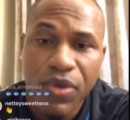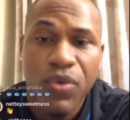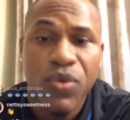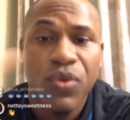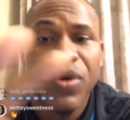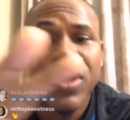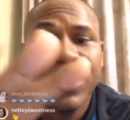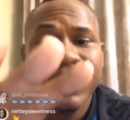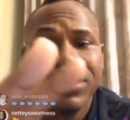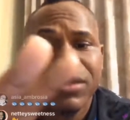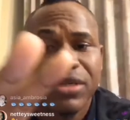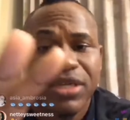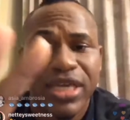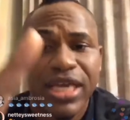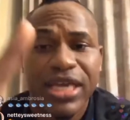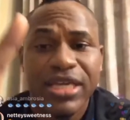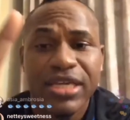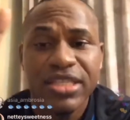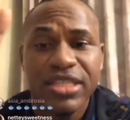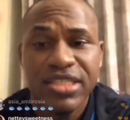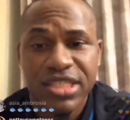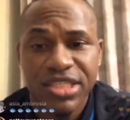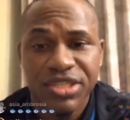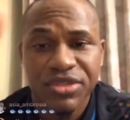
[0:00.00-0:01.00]
want to get
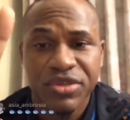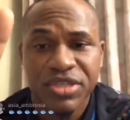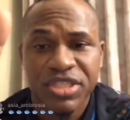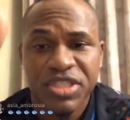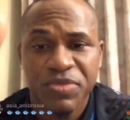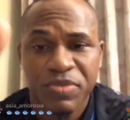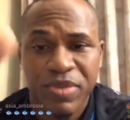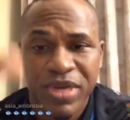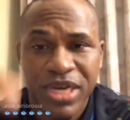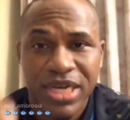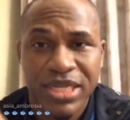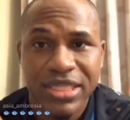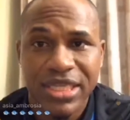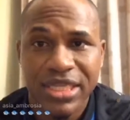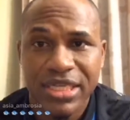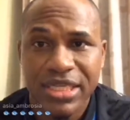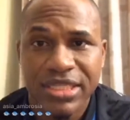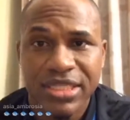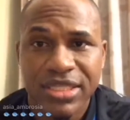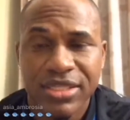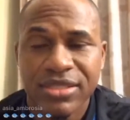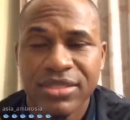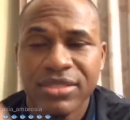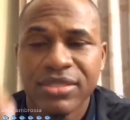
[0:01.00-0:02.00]
the serious part of
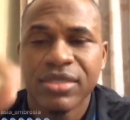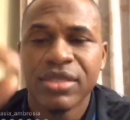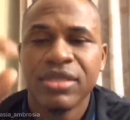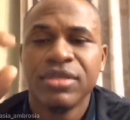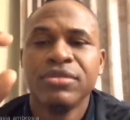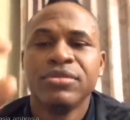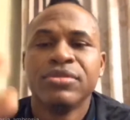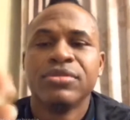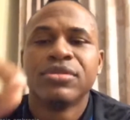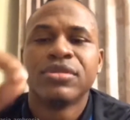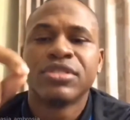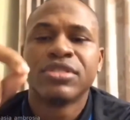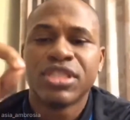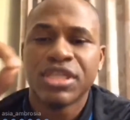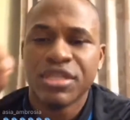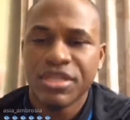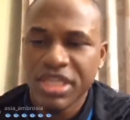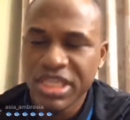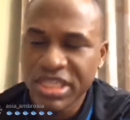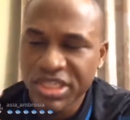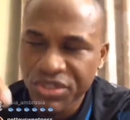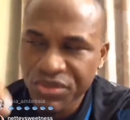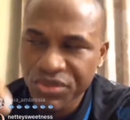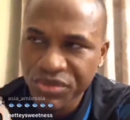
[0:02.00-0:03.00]
this, you know. So
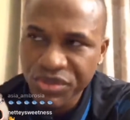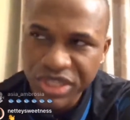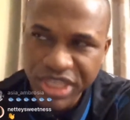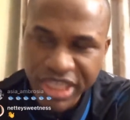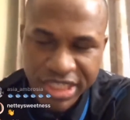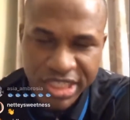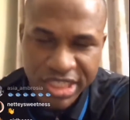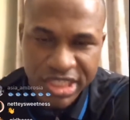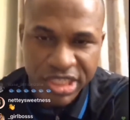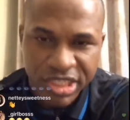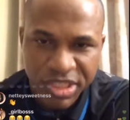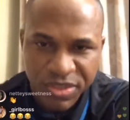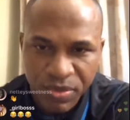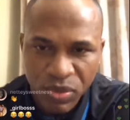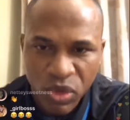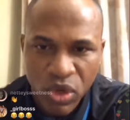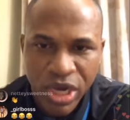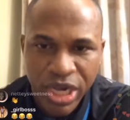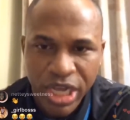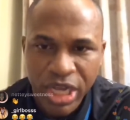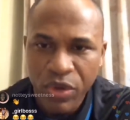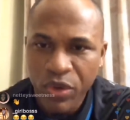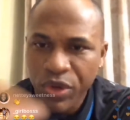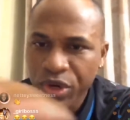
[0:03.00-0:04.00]
this racist
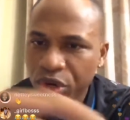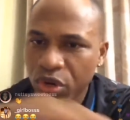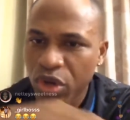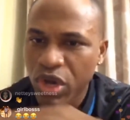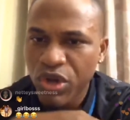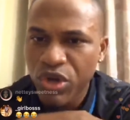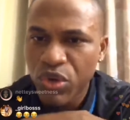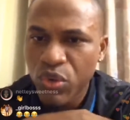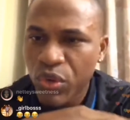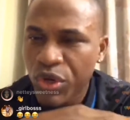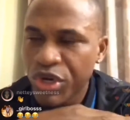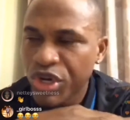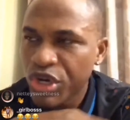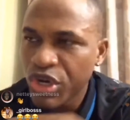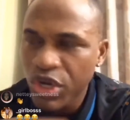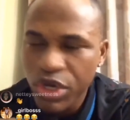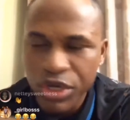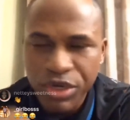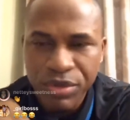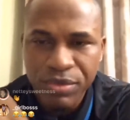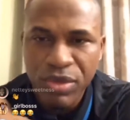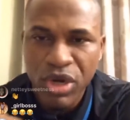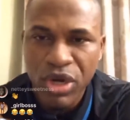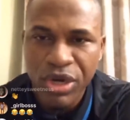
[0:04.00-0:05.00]
boy will not know
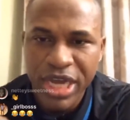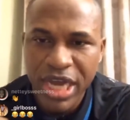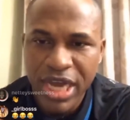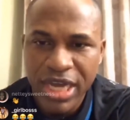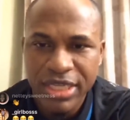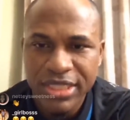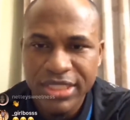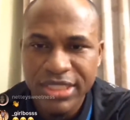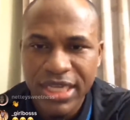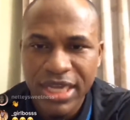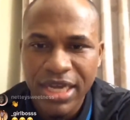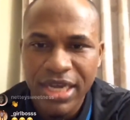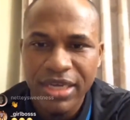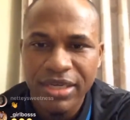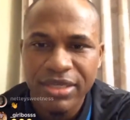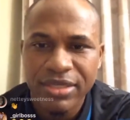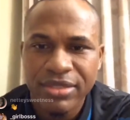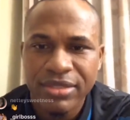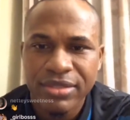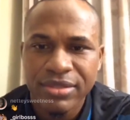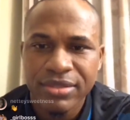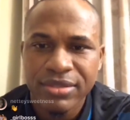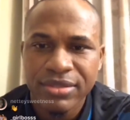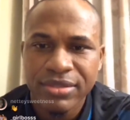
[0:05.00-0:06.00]
nothing about the answer.
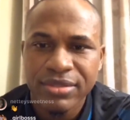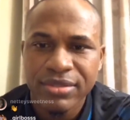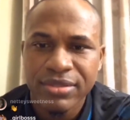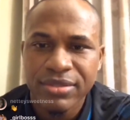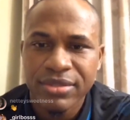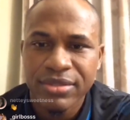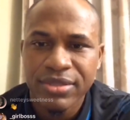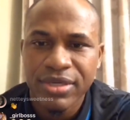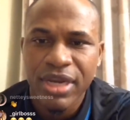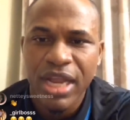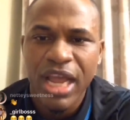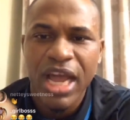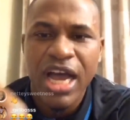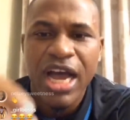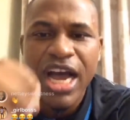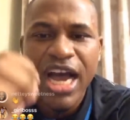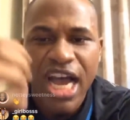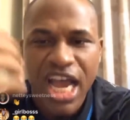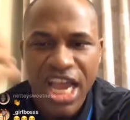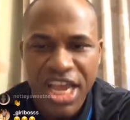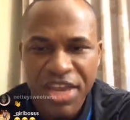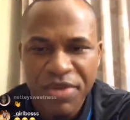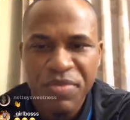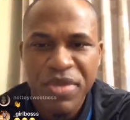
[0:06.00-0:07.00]
I
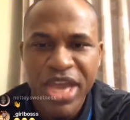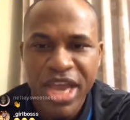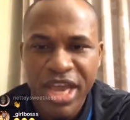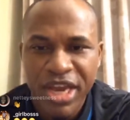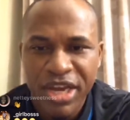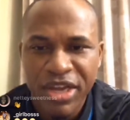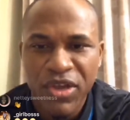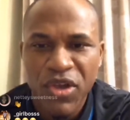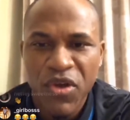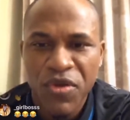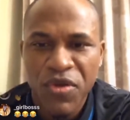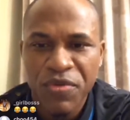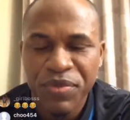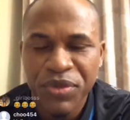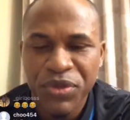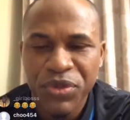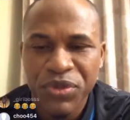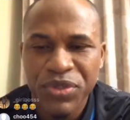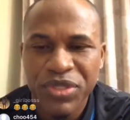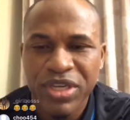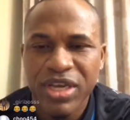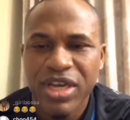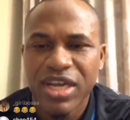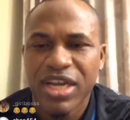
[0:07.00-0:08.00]
hide behind the
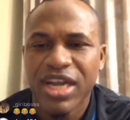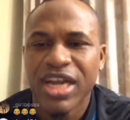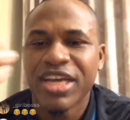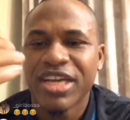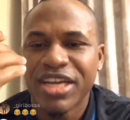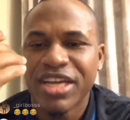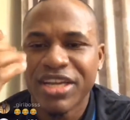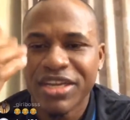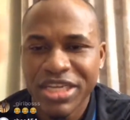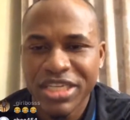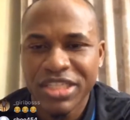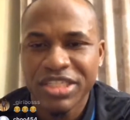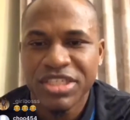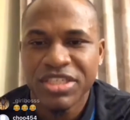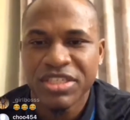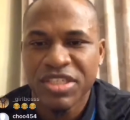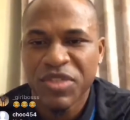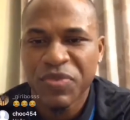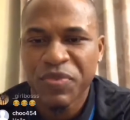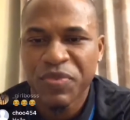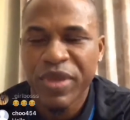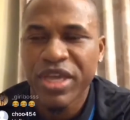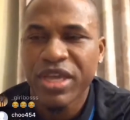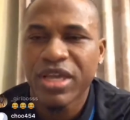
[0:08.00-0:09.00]
computer and I
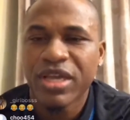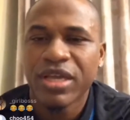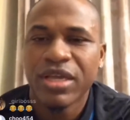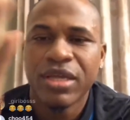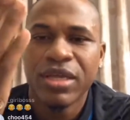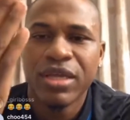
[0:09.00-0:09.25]
disrespect